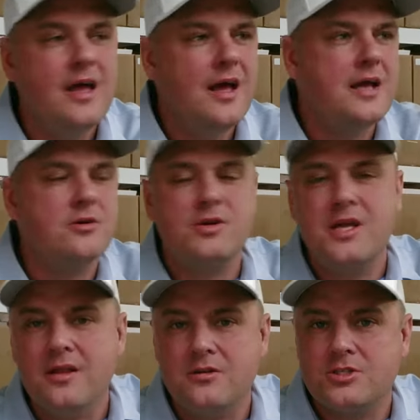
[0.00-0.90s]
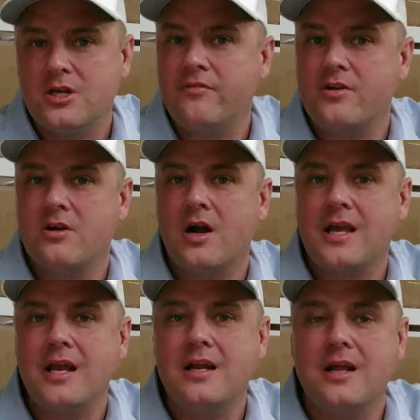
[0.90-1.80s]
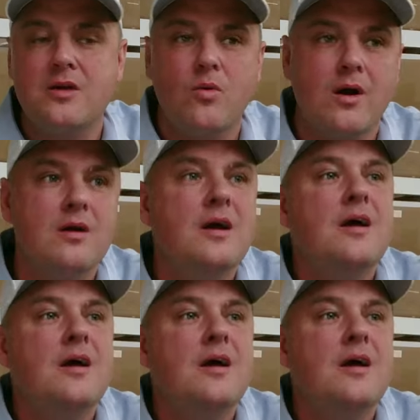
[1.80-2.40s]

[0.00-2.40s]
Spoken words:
and you're killing yourself and you're not getting anywhere.